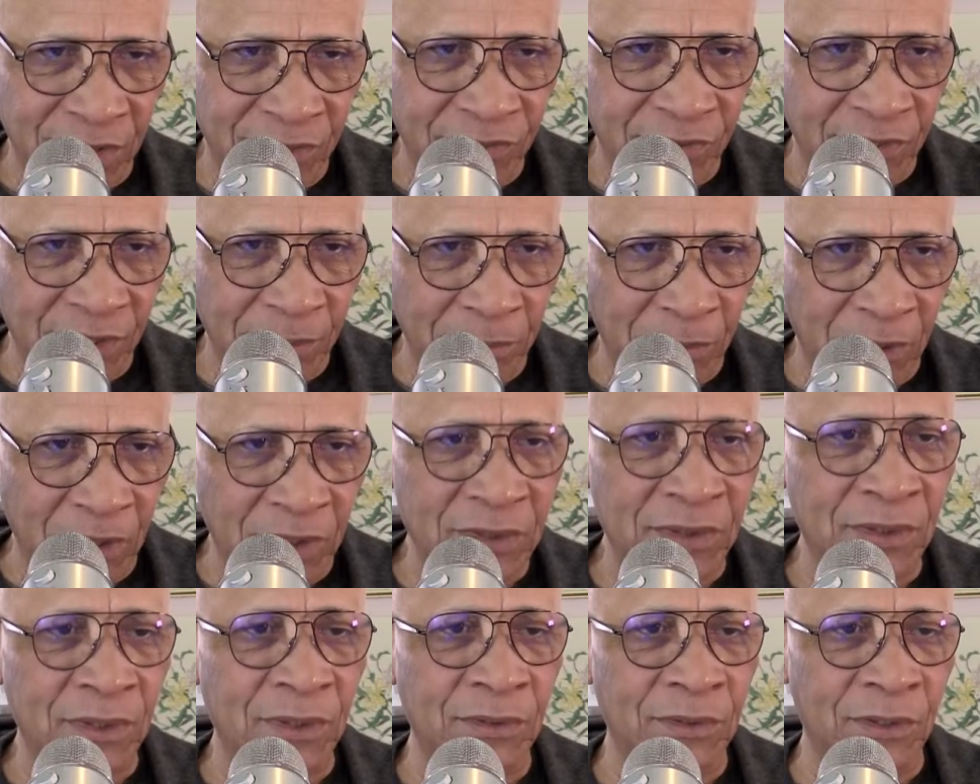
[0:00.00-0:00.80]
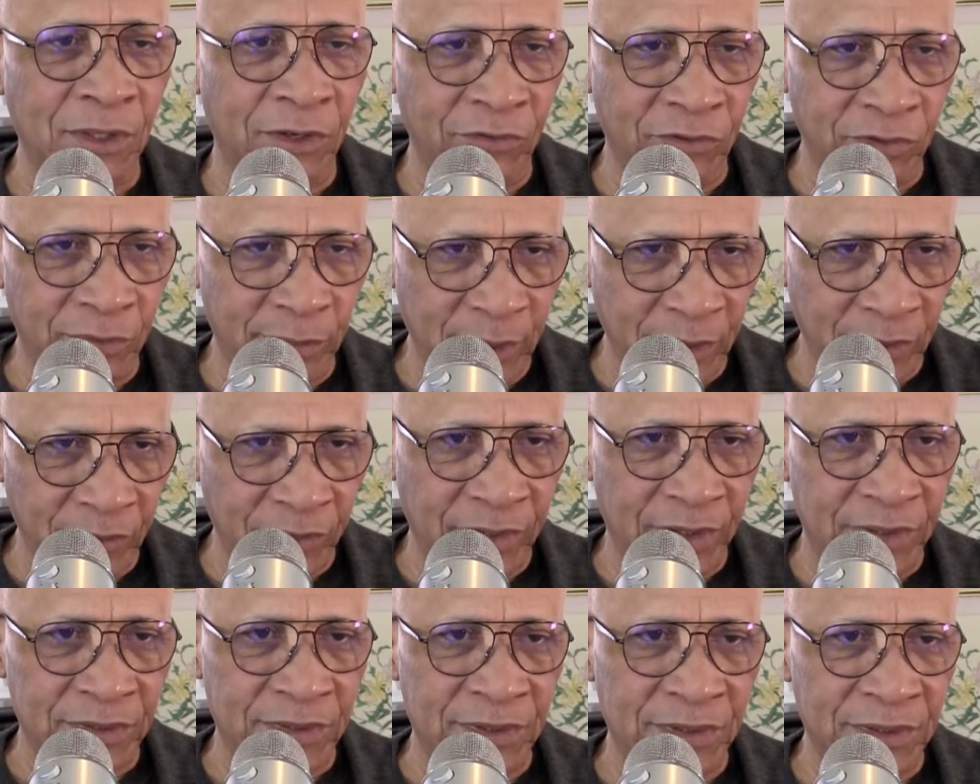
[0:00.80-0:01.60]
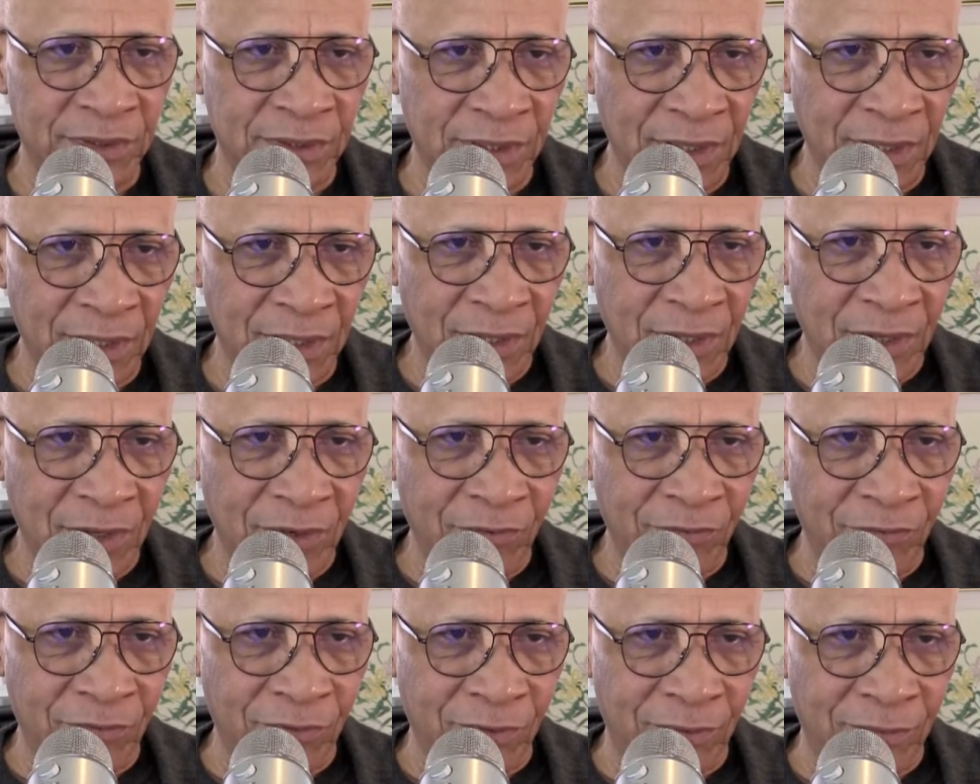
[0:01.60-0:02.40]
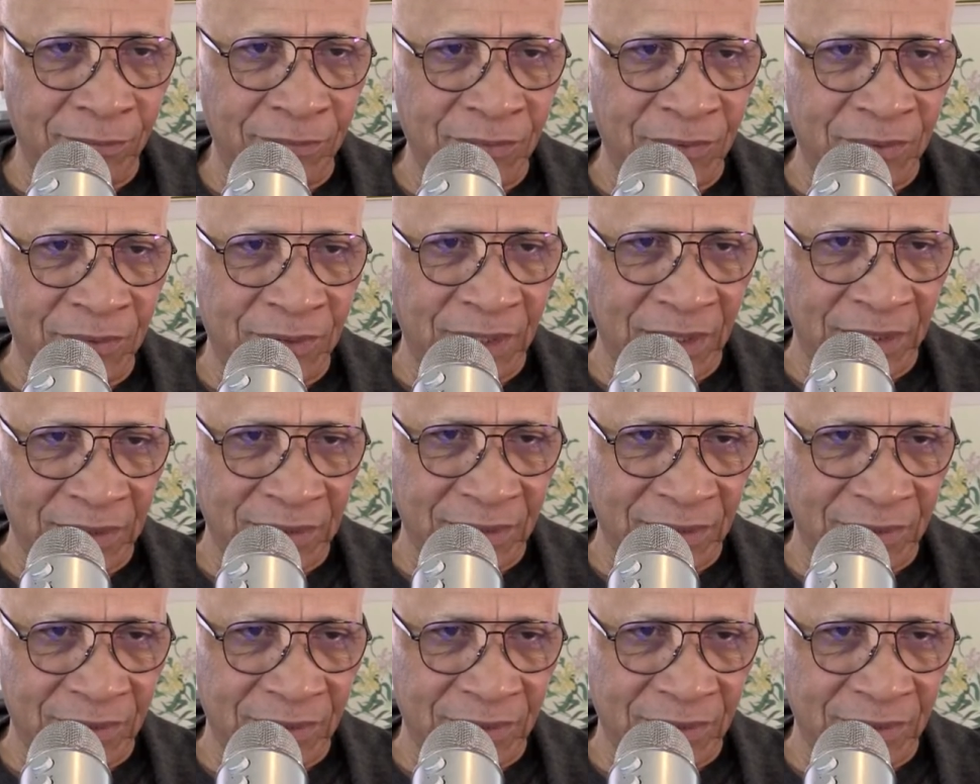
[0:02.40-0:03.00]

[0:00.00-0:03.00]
a busload of immigrants from the